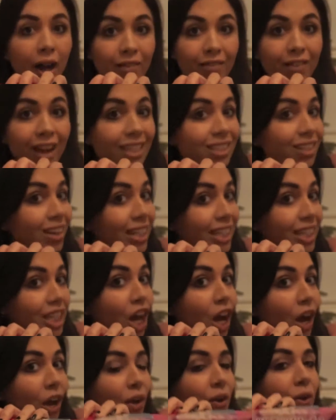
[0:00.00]
in fact I
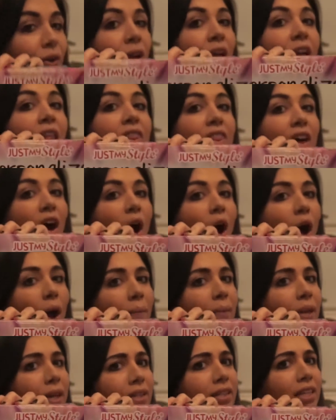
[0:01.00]
know,
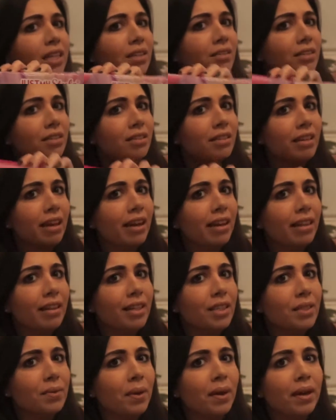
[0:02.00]
I'm going to live to regret
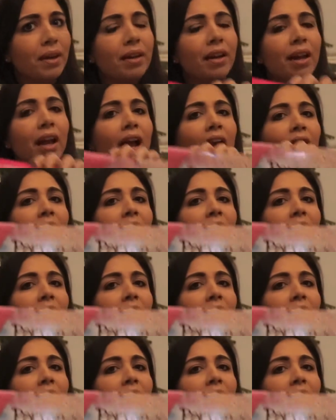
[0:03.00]
this one.